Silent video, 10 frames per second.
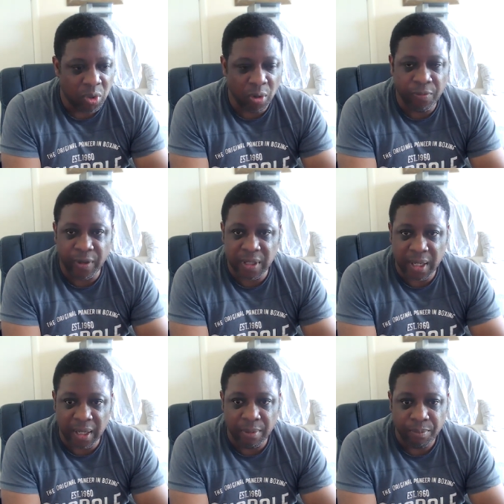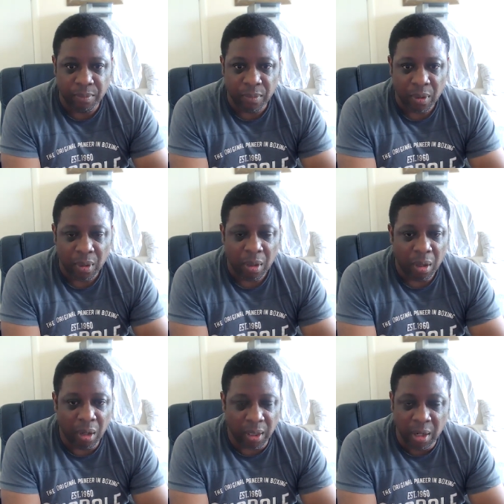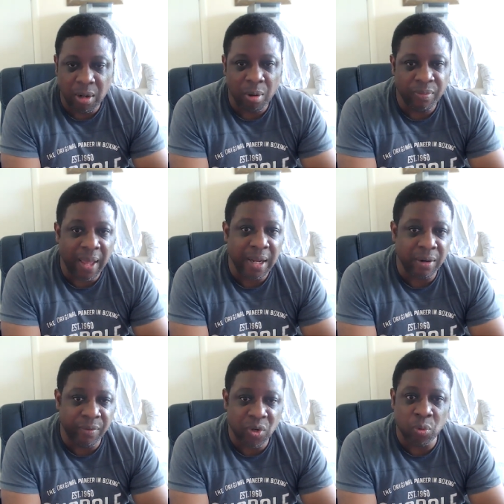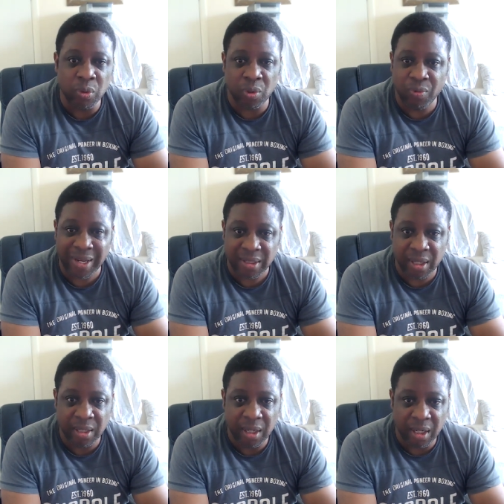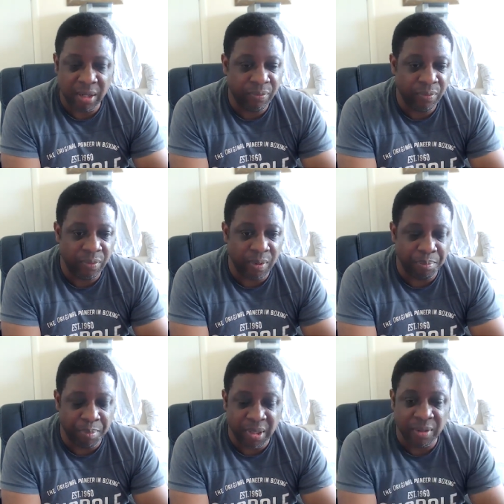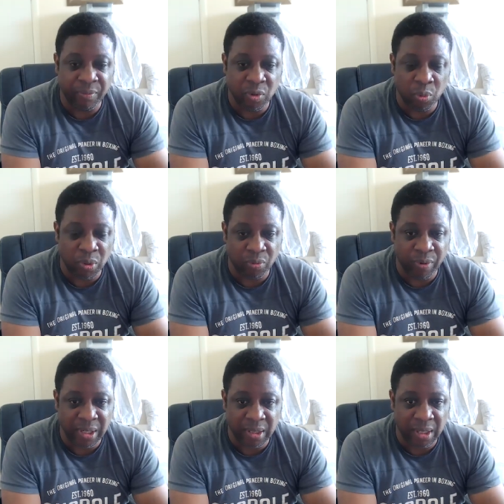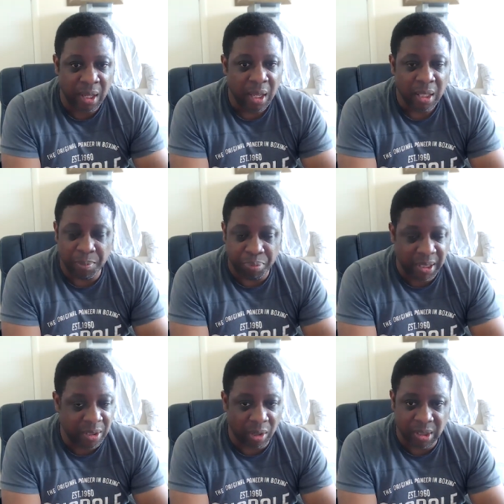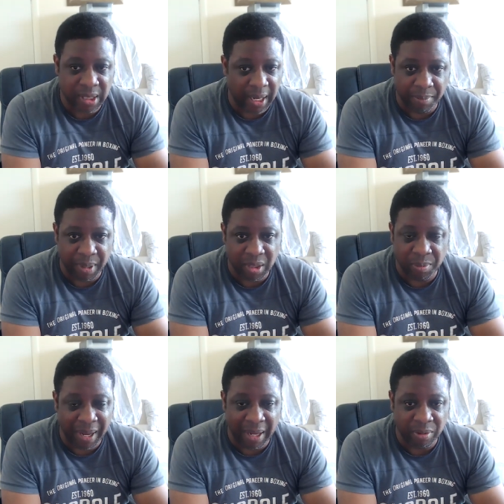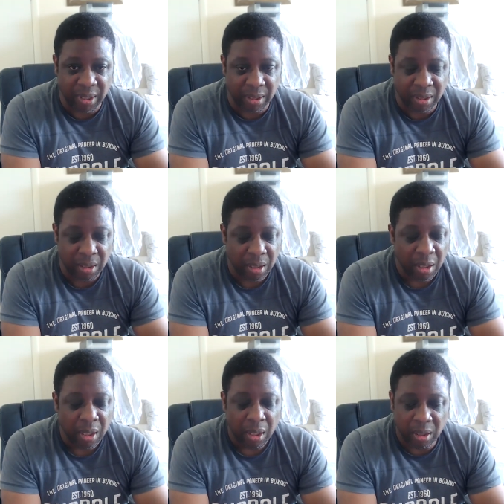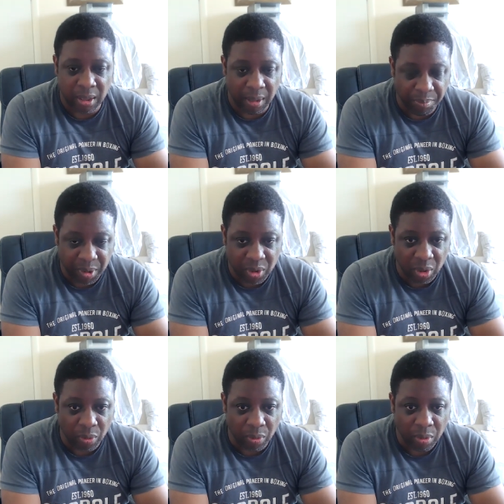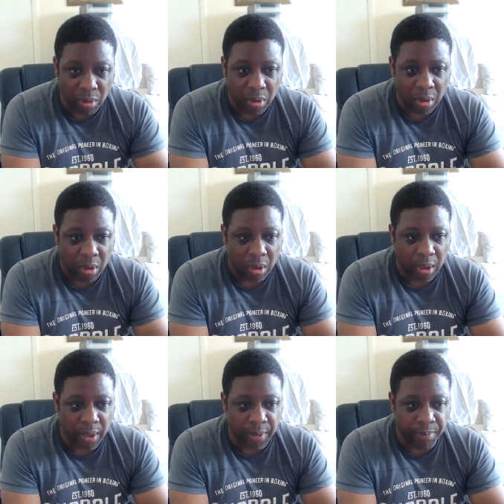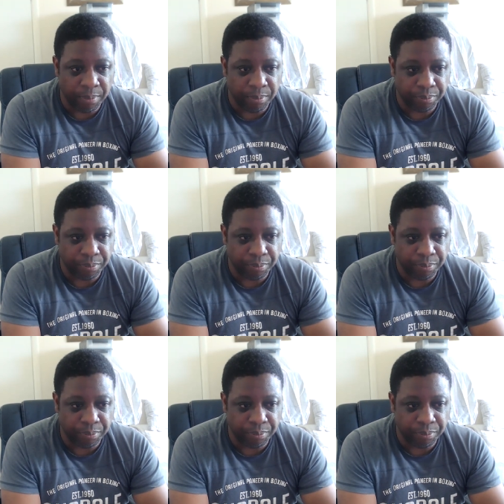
two things here. I don't know if that individual was arrested, and if the individual was arrested, the police aren't saying much about it. But number two, so